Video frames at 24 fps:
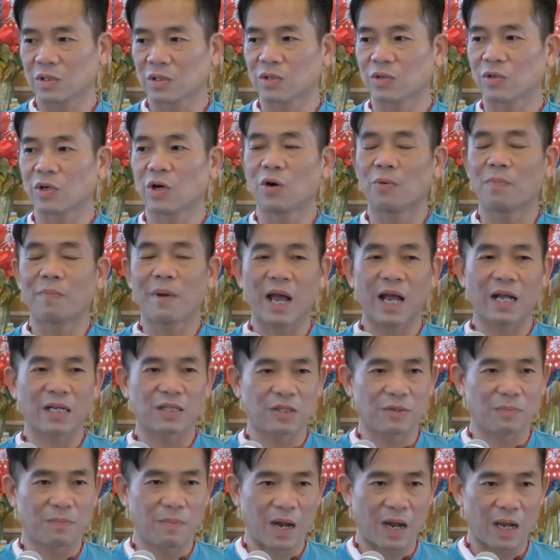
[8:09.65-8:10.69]
go back to
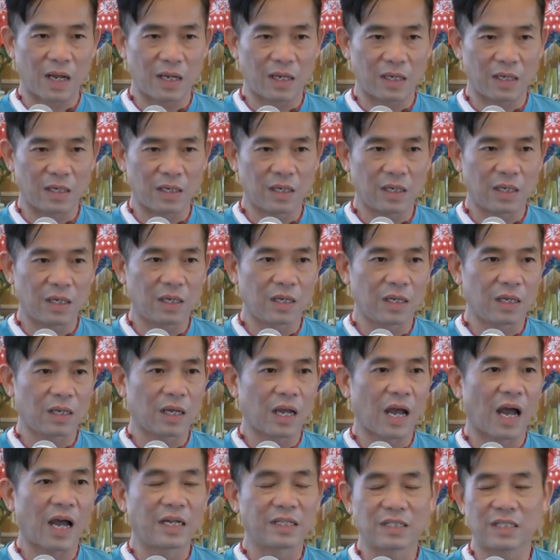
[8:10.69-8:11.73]
my
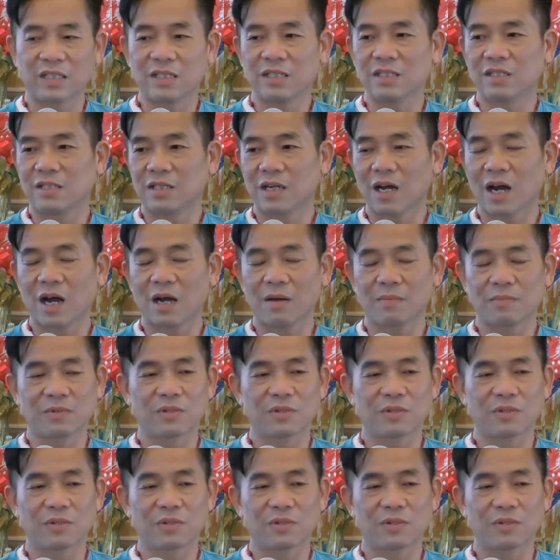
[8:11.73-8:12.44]
IT job.